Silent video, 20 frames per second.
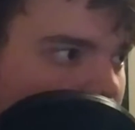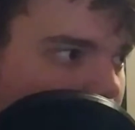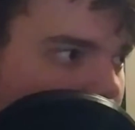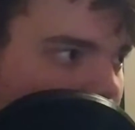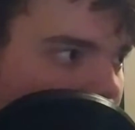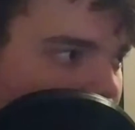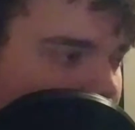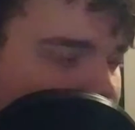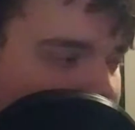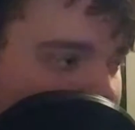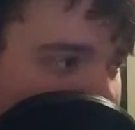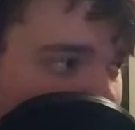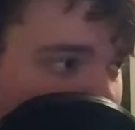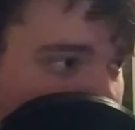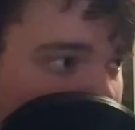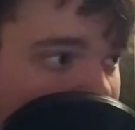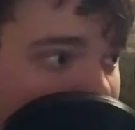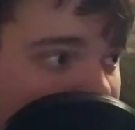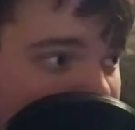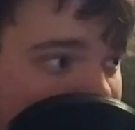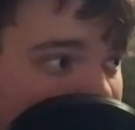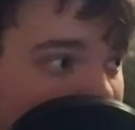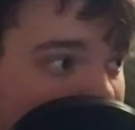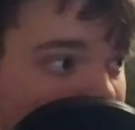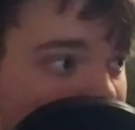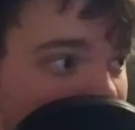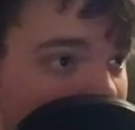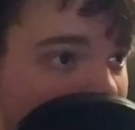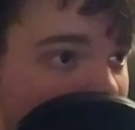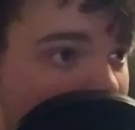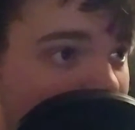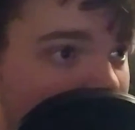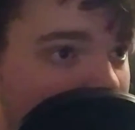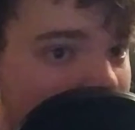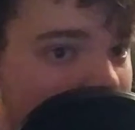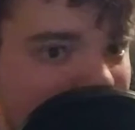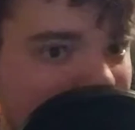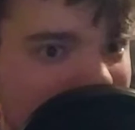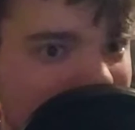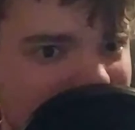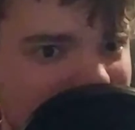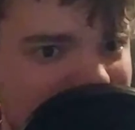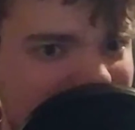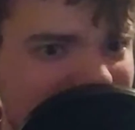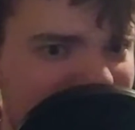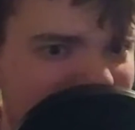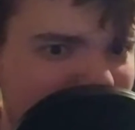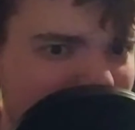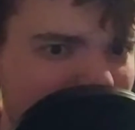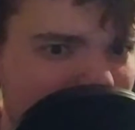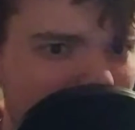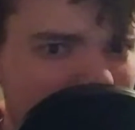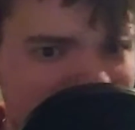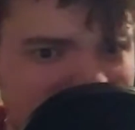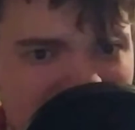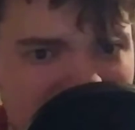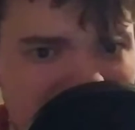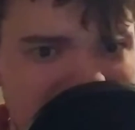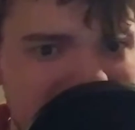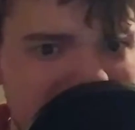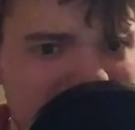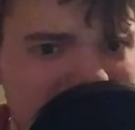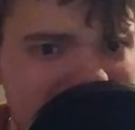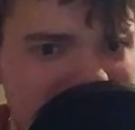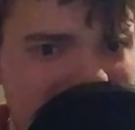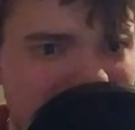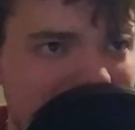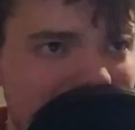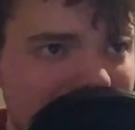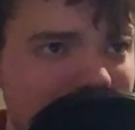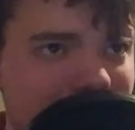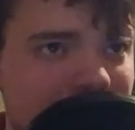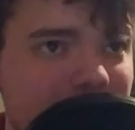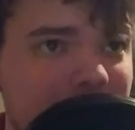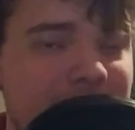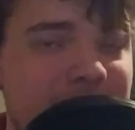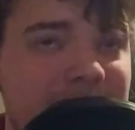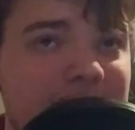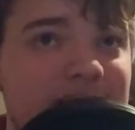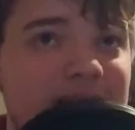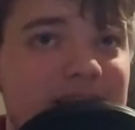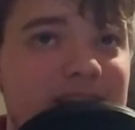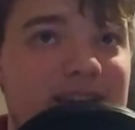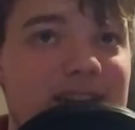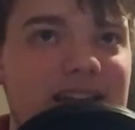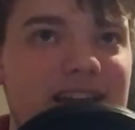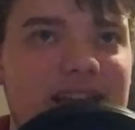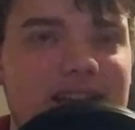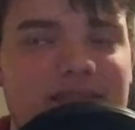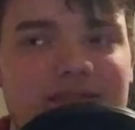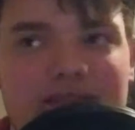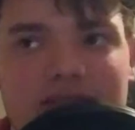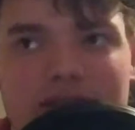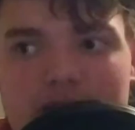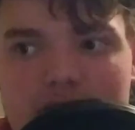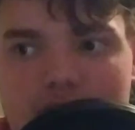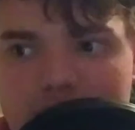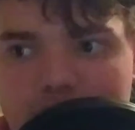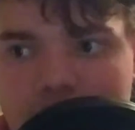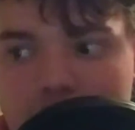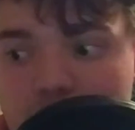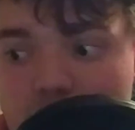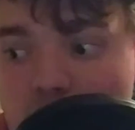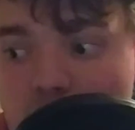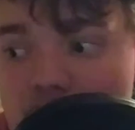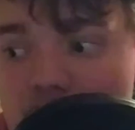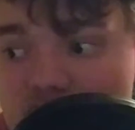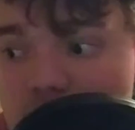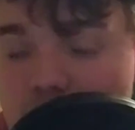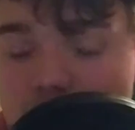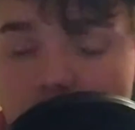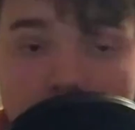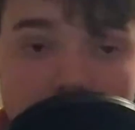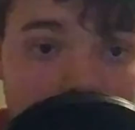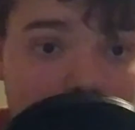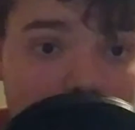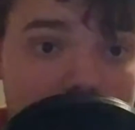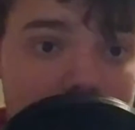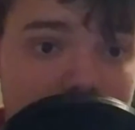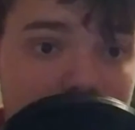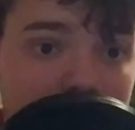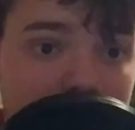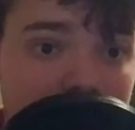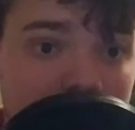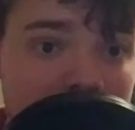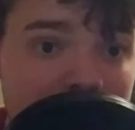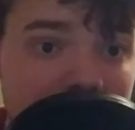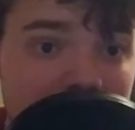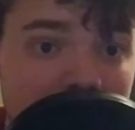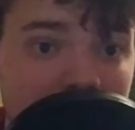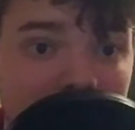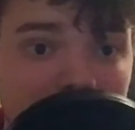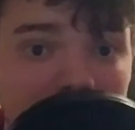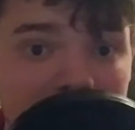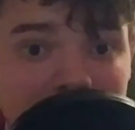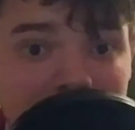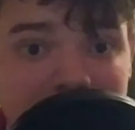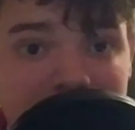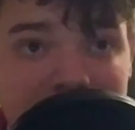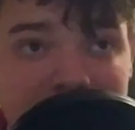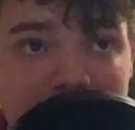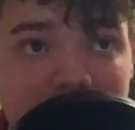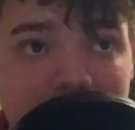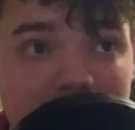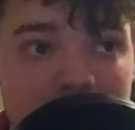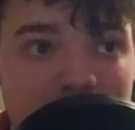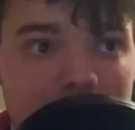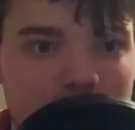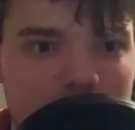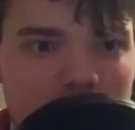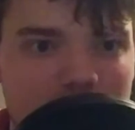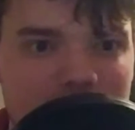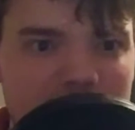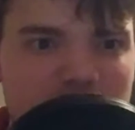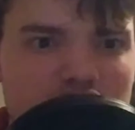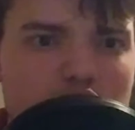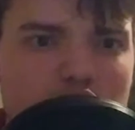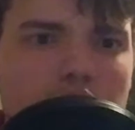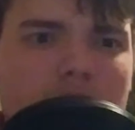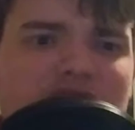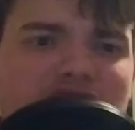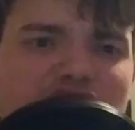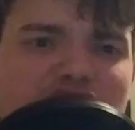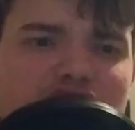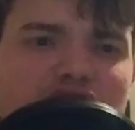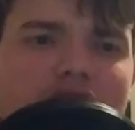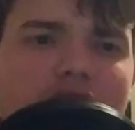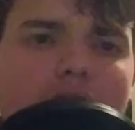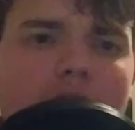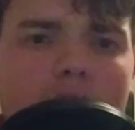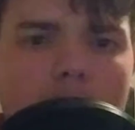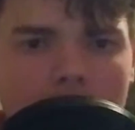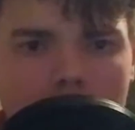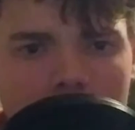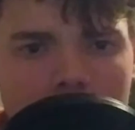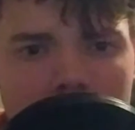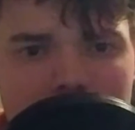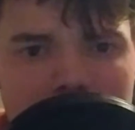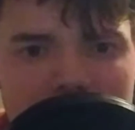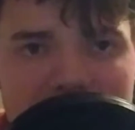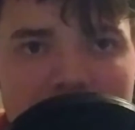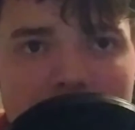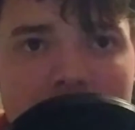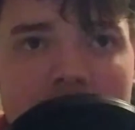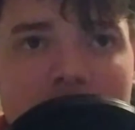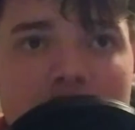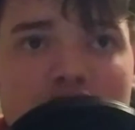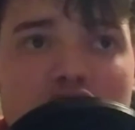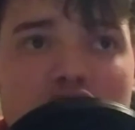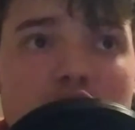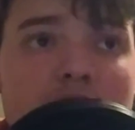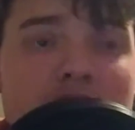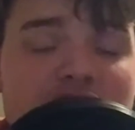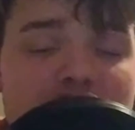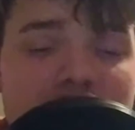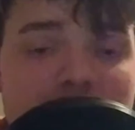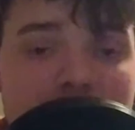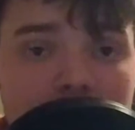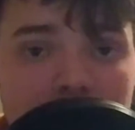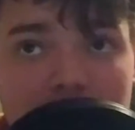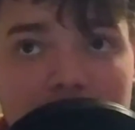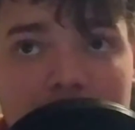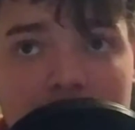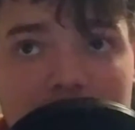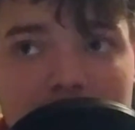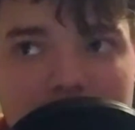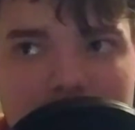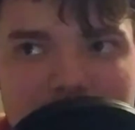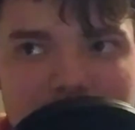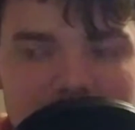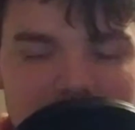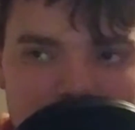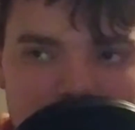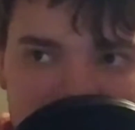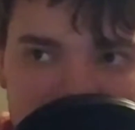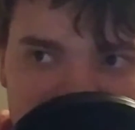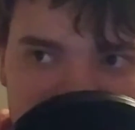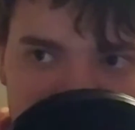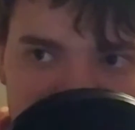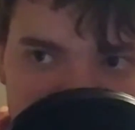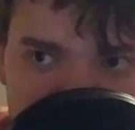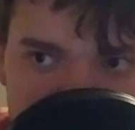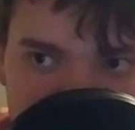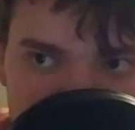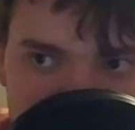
the world, who then like switches, and of course for the holidays they essentially switch homes, switch clothes, switch